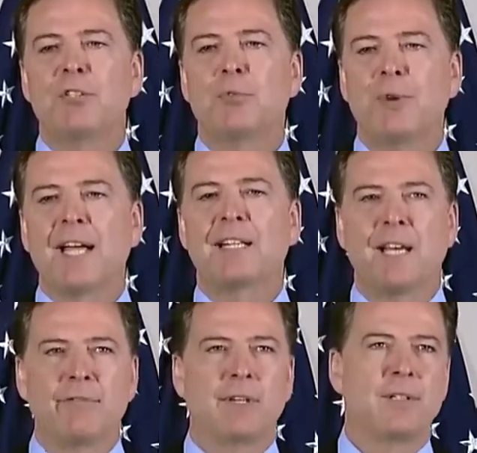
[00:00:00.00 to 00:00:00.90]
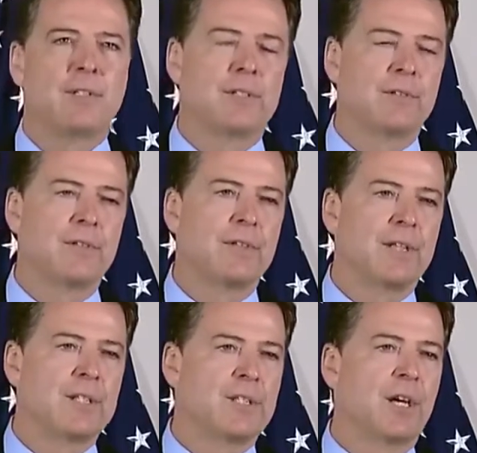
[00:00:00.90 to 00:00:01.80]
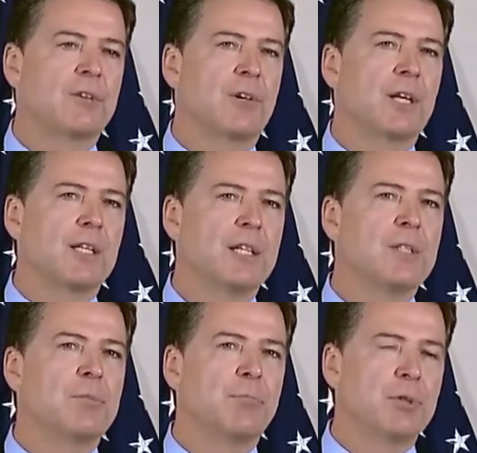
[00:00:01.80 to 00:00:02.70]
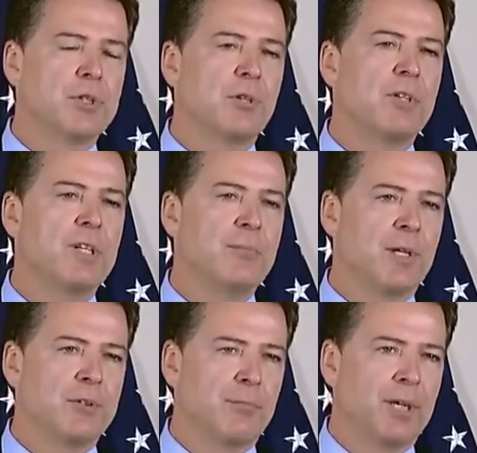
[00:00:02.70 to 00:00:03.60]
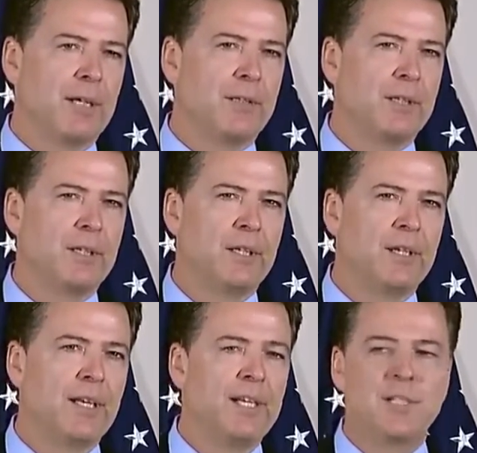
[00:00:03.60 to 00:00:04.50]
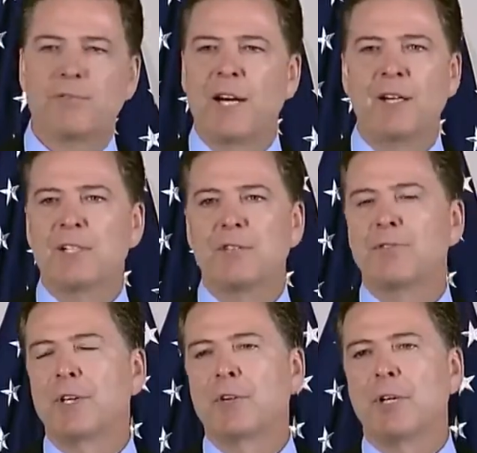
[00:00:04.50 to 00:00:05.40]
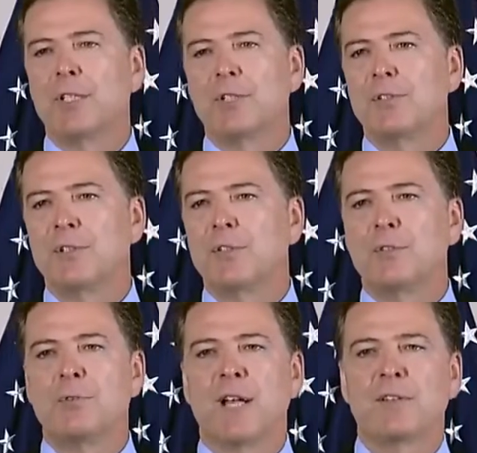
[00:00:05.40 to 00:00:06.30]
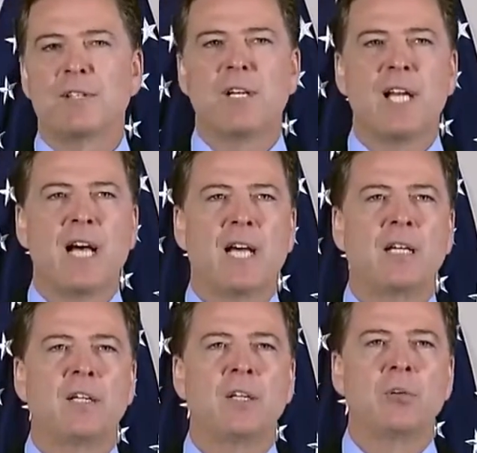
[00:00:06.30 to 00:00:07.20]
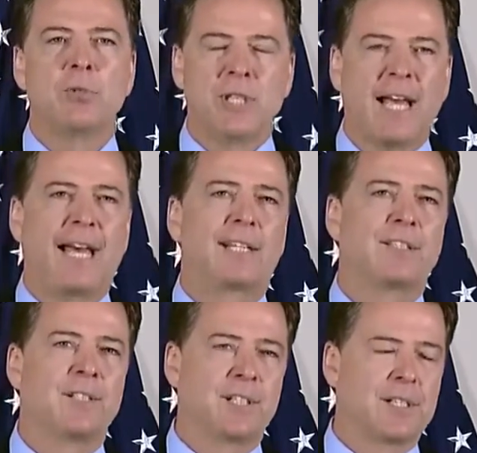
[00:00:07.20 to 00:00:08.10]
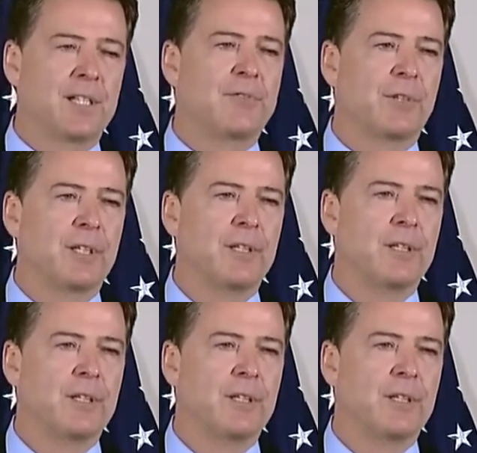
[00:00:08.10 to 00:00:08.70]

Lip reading: direct evidence that Secretary Clinton's personal email domain, in its various configurations since 2009, was hacked successfully.